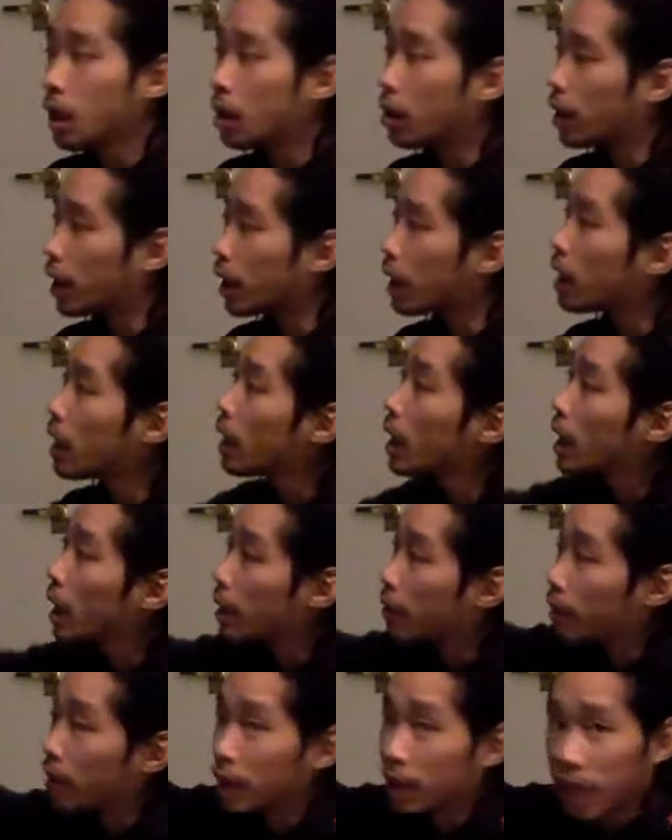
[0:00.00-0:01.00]
Right?
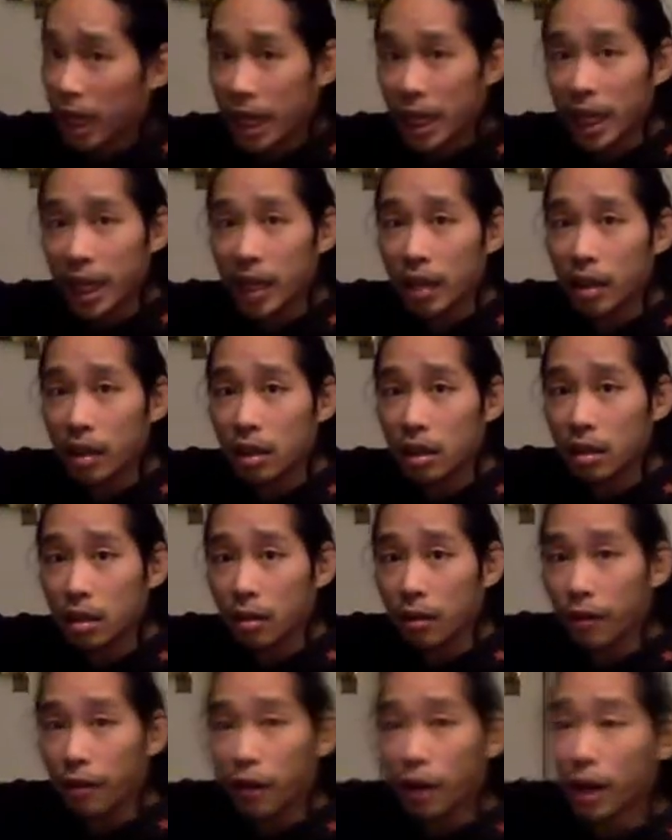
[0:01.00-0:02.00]
If he's here and this is a
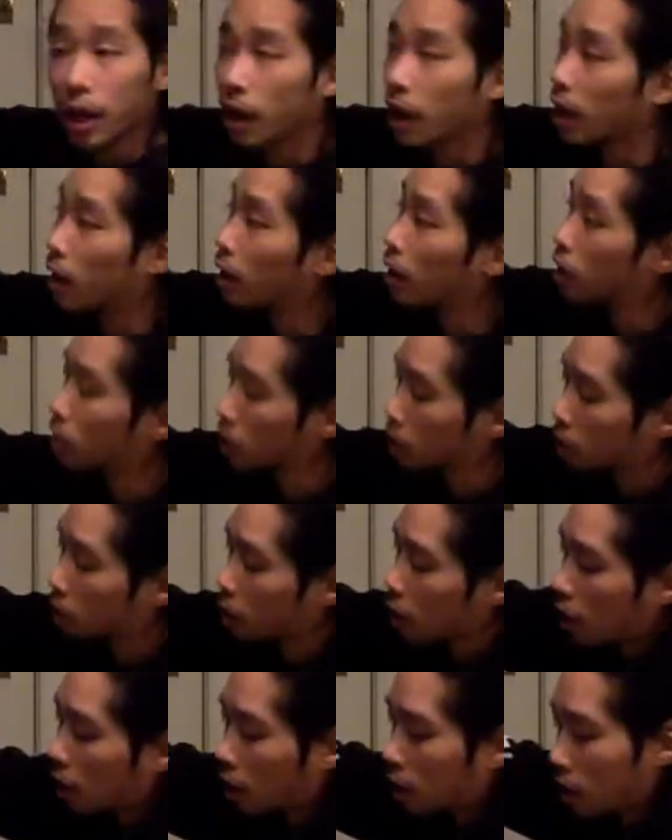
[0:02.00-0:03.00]
fight, and I just
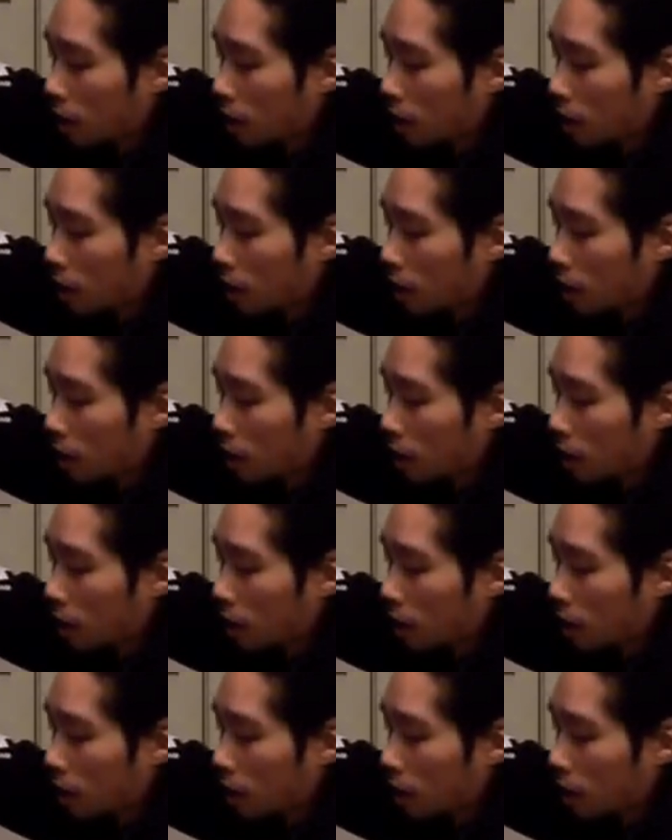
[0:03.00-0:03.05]
start